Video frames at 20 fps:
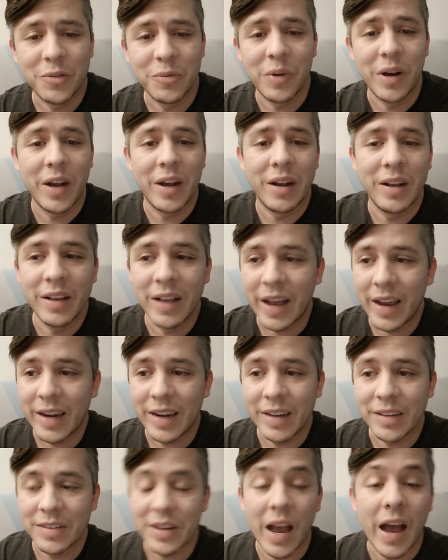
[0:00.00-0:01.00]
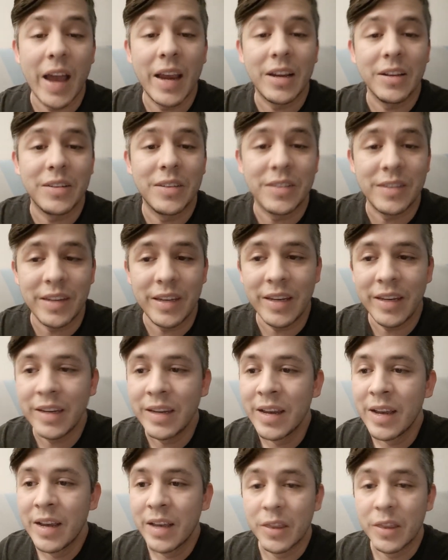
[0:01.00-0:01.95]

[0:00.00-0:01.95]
Well, I guess I could see